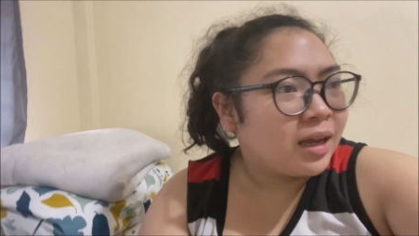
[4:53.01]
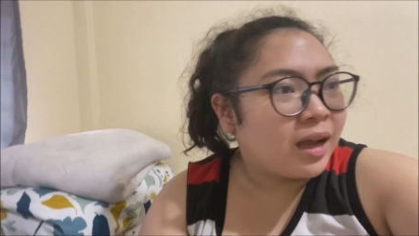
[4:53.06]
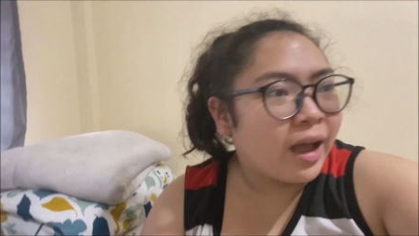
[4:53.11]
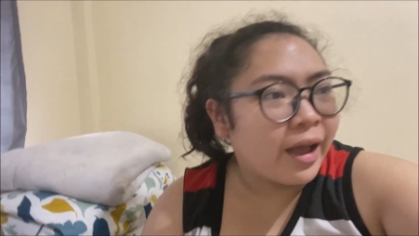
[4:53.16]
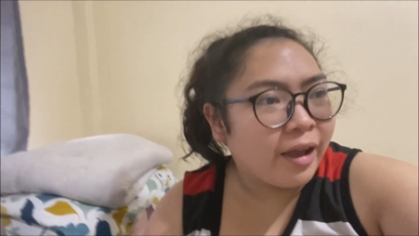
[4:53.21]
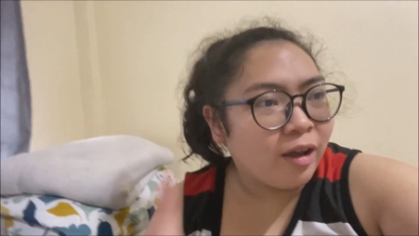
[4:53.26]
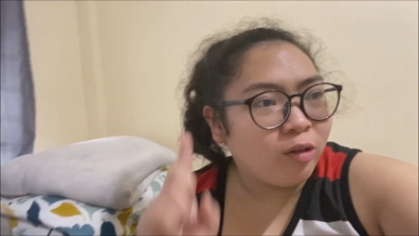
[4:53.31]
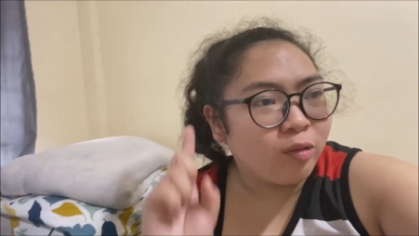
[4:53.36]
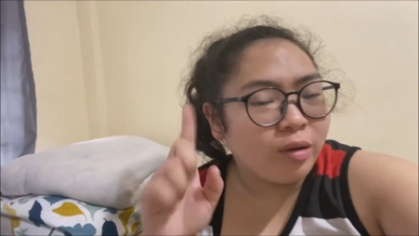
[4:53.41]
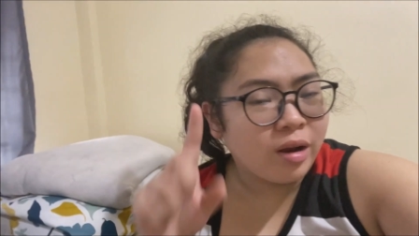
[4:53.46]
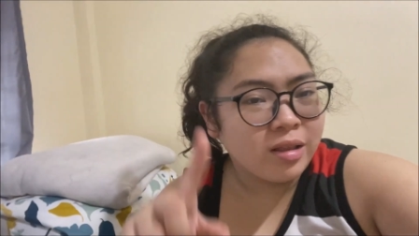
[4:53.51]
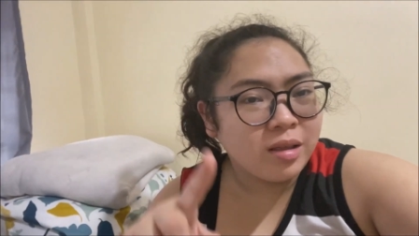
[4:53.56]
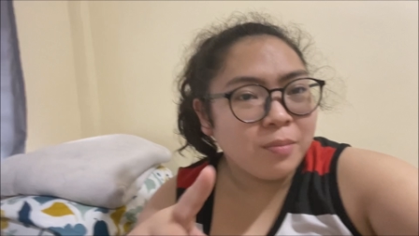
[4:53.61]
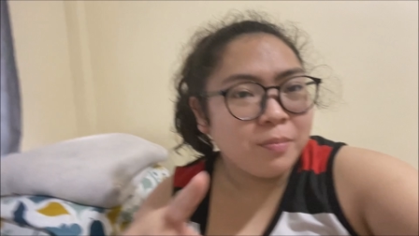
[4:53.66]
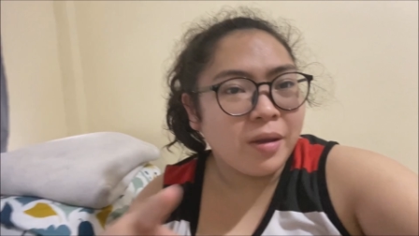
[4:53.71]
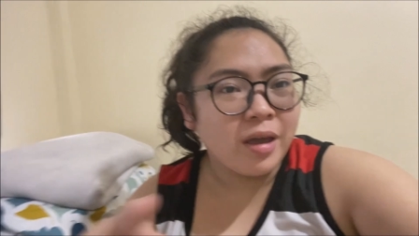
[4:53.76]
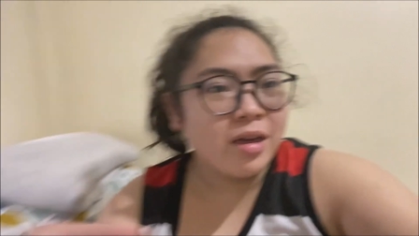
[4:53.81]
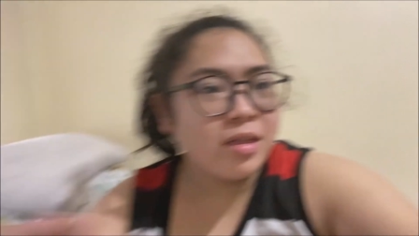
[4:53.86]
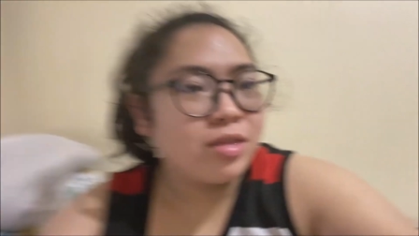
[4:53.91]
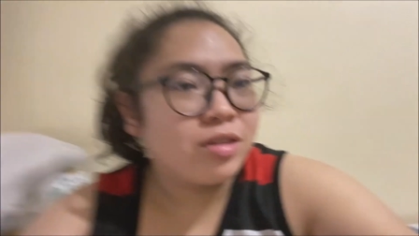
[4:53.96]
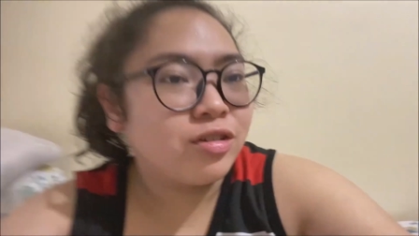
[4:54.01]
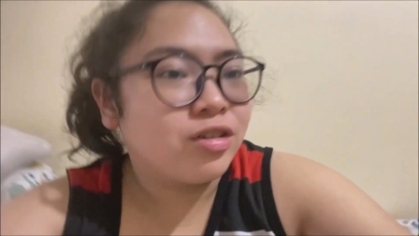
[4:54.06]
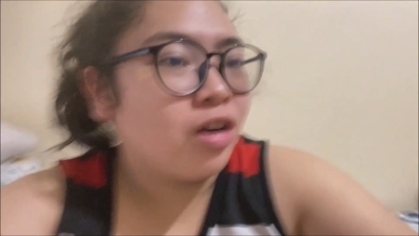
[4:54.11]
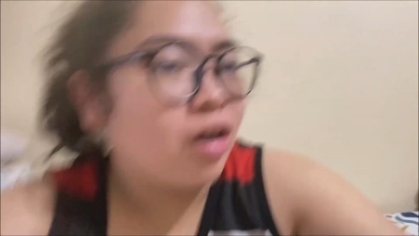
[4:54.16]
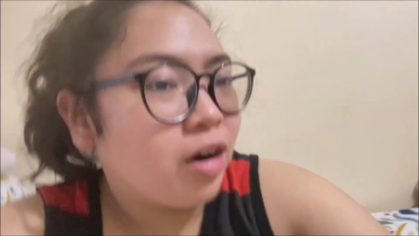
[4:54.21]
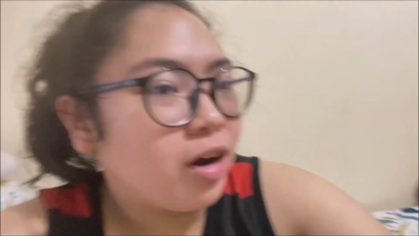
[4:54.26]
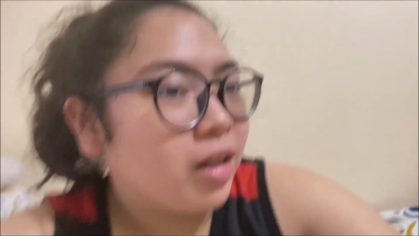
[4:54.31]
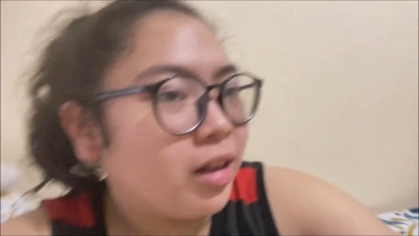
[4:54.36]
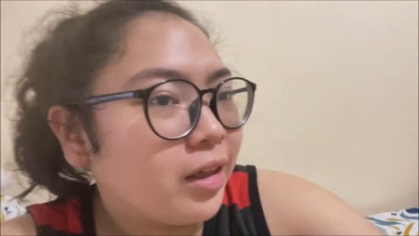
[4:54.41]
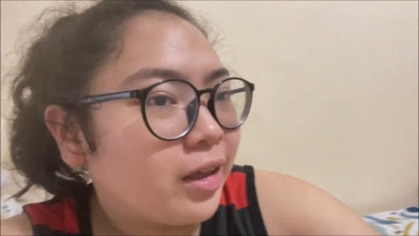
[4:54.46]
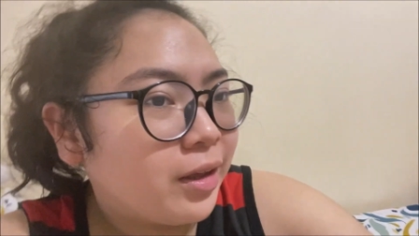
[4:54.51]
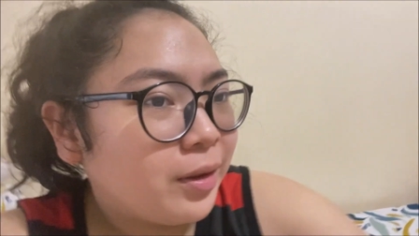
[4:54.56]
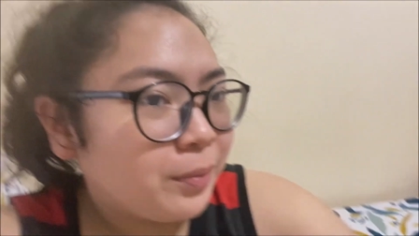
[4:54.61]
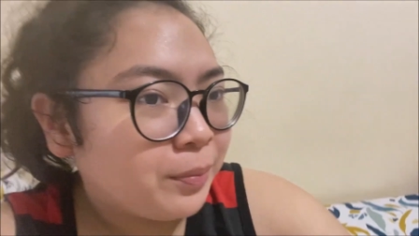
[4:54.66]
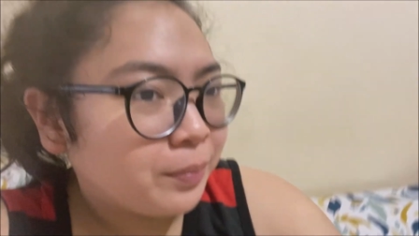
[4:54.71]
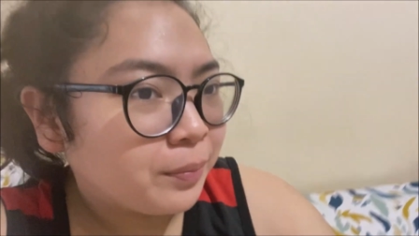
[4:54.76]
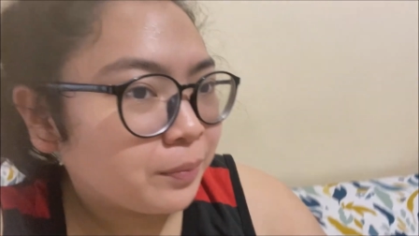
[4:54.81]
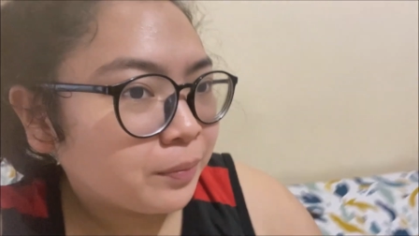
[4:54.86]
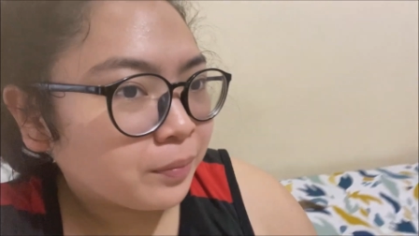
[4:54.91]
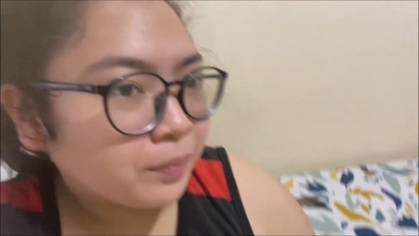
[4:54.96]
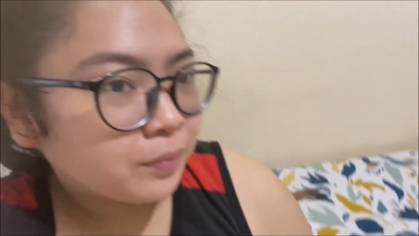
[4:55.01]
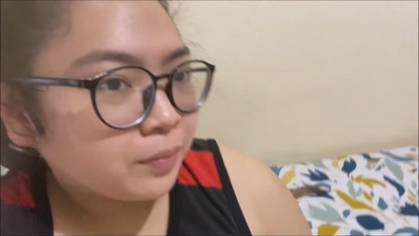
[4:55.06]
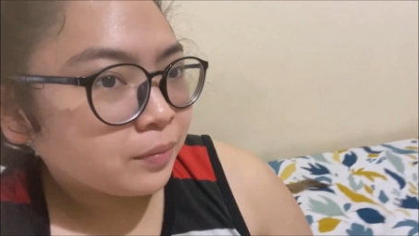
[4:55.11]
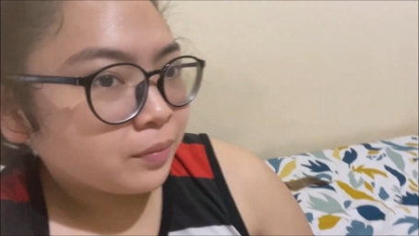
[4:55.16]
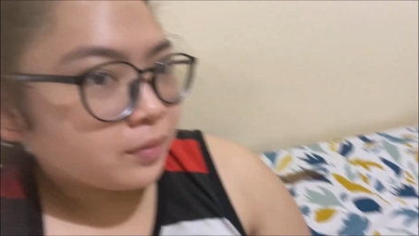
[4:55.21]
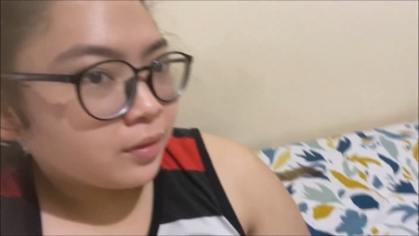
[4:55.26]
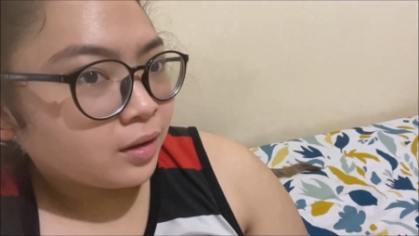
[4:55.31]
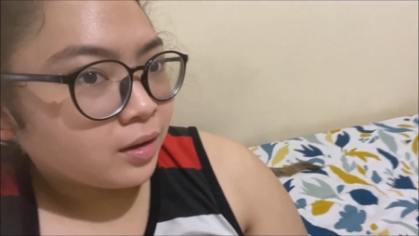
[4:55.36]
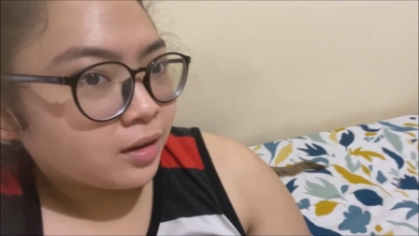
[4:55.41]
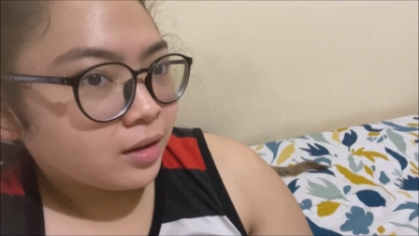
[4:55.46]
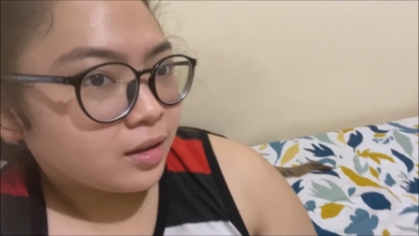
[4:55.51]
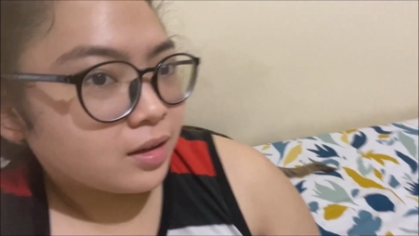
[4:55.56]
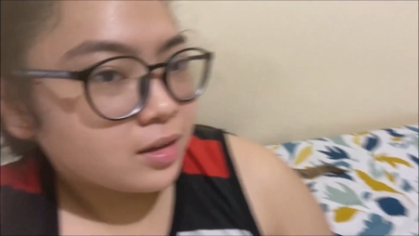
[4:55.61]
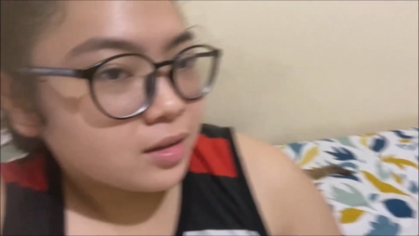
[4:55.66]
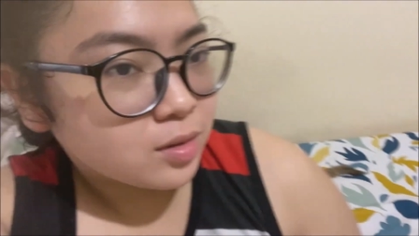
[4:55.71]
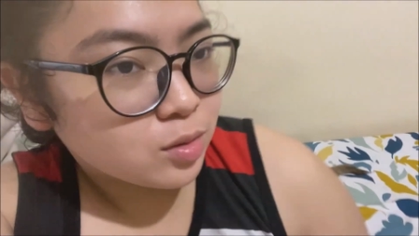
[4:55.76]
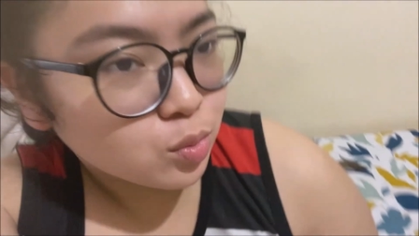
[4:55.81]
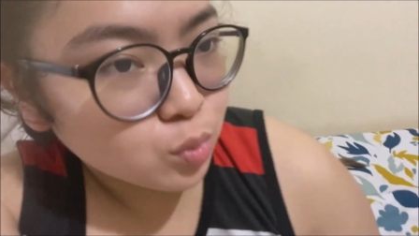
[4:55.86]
I already bathed Charlie. He is